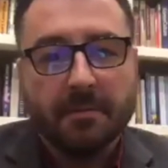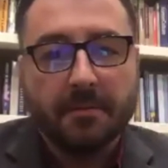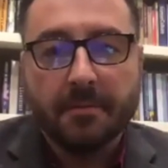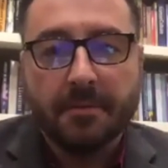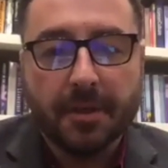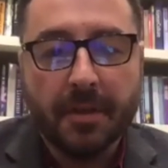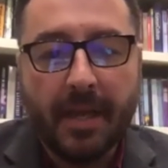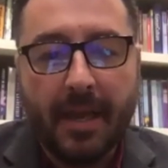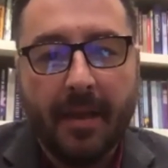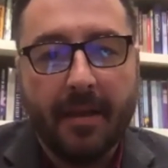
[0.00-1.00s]

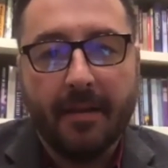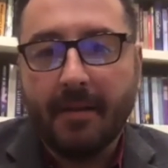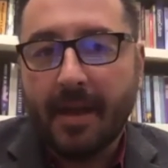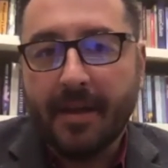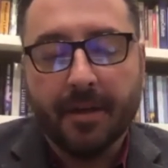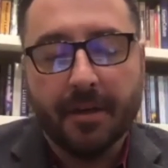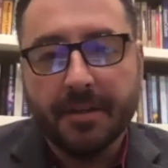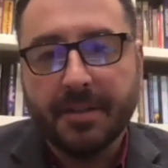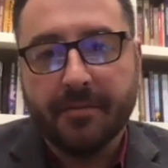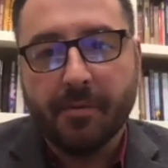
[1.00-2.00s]
certainly I encourage
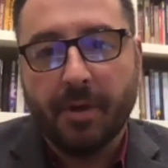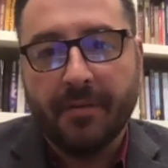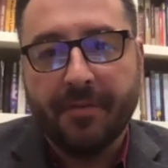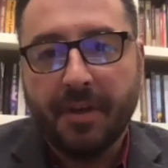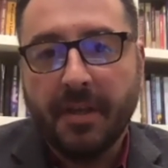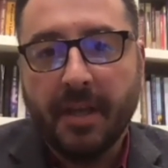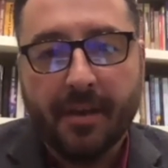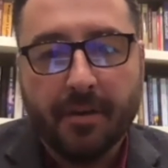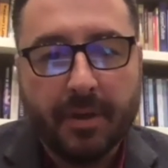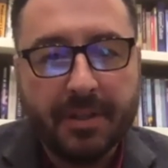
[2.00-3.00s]
everyone, if you didn't get your
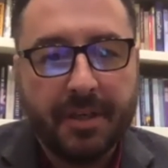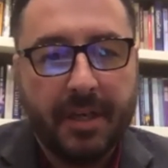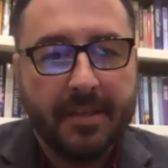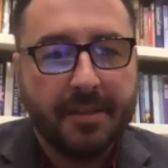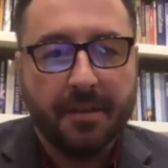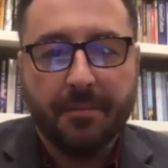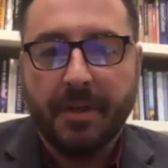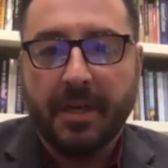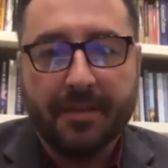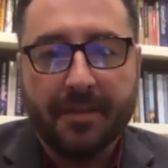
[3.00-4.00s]
question answered, we
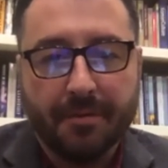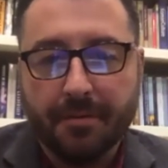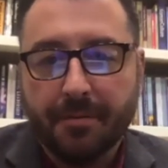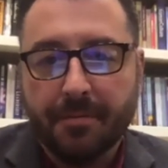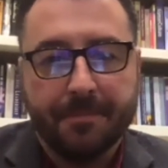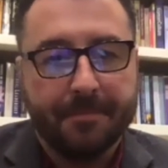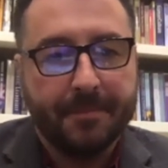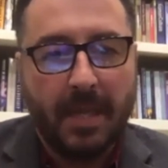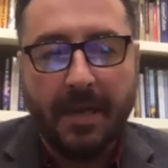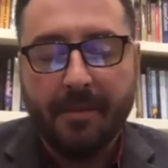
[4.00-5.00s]
got through
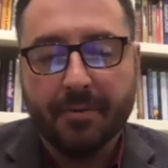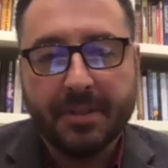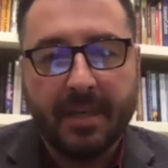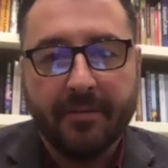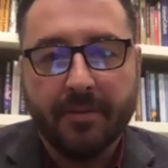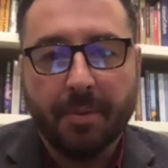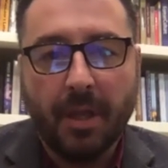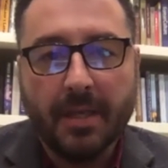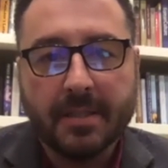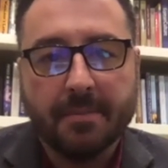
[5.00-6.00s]
90% of them
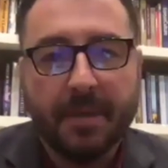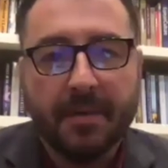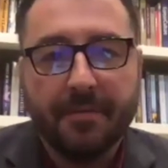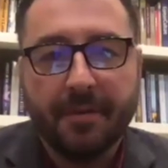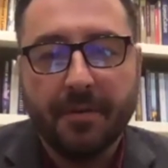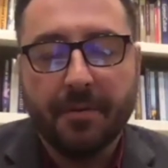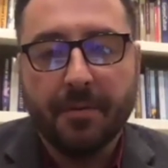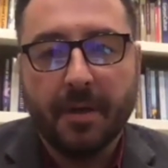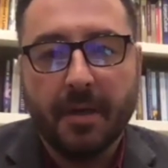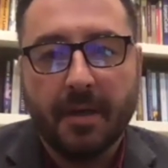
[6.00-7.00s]
plus, but if you
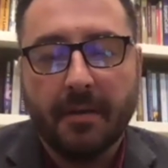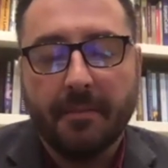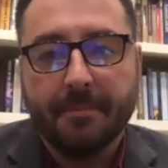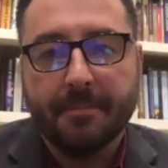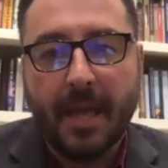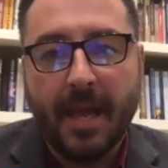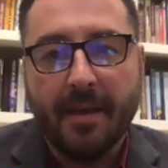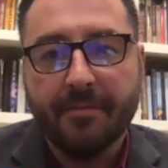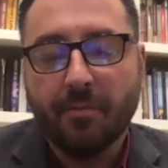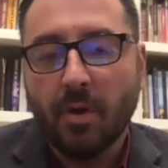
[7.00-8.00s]

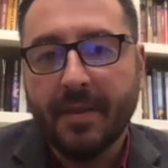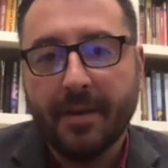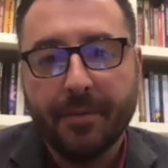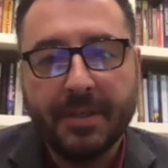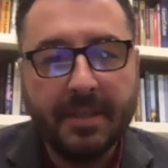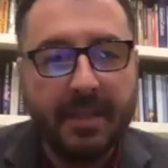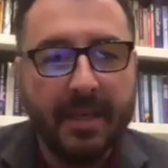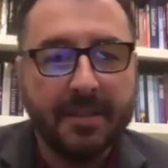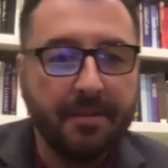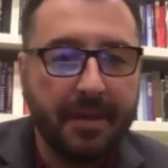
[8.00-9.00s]
have one that we didn't get
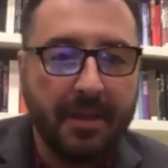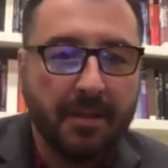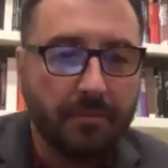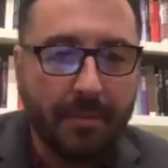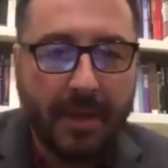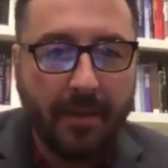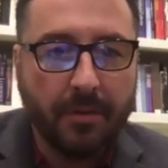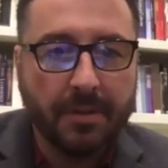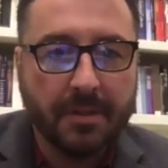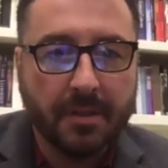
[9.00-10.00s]
to, I think the remaining
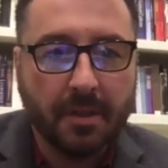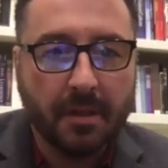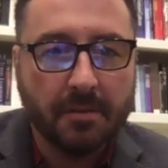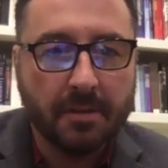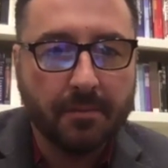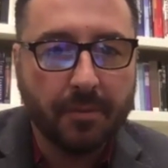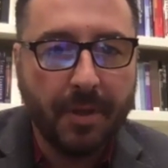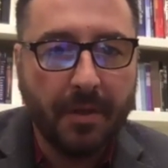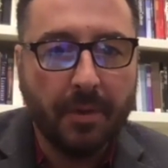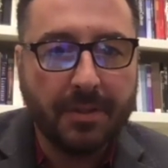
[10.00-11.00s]
ones are repeat
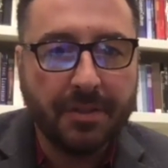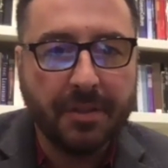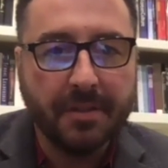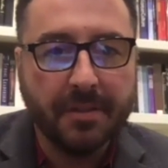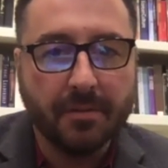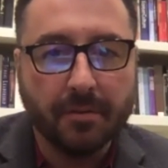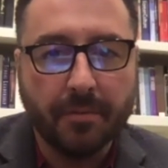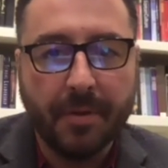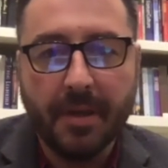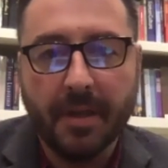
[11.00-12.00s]
questions or
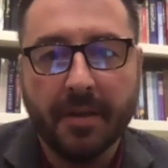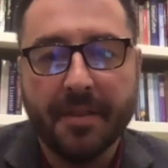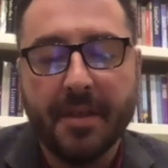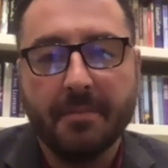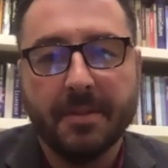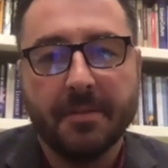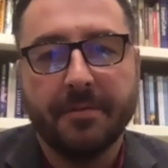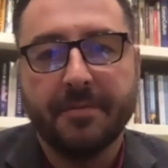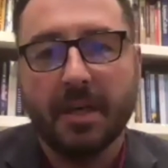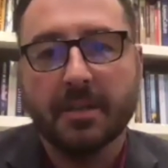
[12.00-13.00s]
repeating on themes that
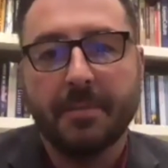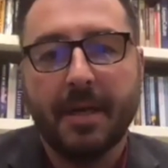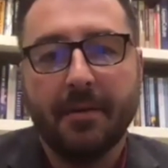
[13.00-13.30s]
we've talked about.